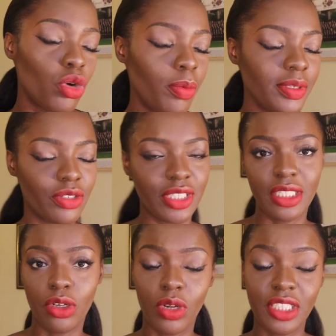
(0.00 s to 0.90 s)
Corpus
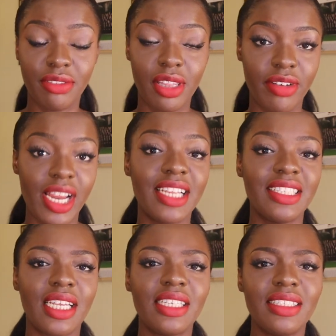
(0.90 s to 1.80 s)
Christi College for three
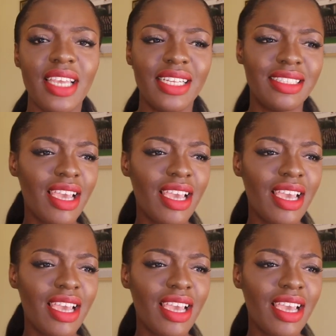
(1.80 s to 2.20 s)
years I can say it